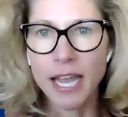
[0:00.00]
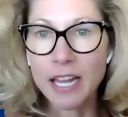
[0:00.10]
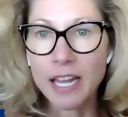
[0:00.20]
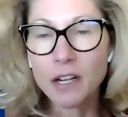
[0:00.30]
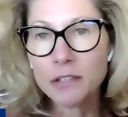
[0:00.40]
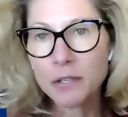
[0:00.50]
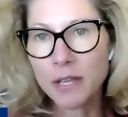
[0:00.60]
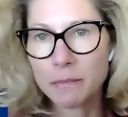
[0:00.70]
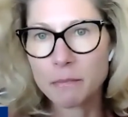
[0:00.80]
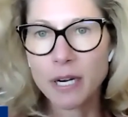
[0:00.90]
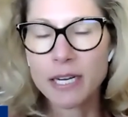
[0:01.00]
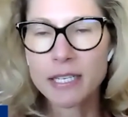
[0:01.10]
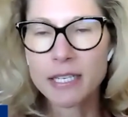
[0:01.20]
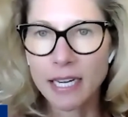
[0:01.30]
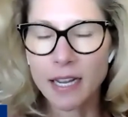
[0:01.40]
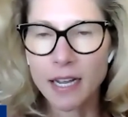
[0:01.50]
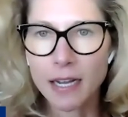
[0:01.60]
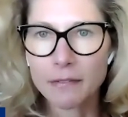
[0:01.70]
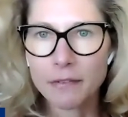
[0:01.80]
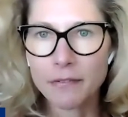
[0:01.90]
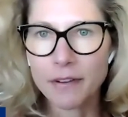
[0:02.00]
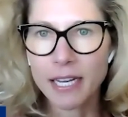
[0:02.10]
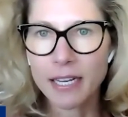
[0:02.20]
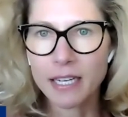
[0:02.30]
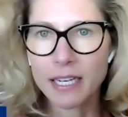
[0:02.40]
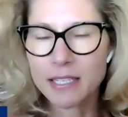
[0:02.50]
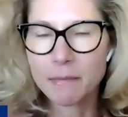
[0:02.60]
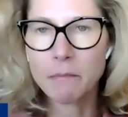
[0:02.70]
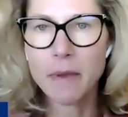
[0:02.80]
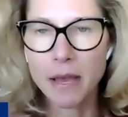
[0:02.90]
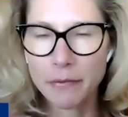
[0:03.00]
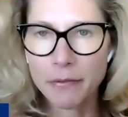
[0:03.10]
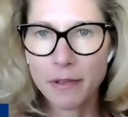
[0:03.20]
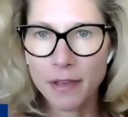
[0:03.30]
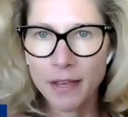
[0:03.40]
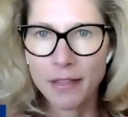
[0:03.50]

and also the embracing of the fact that it's a myth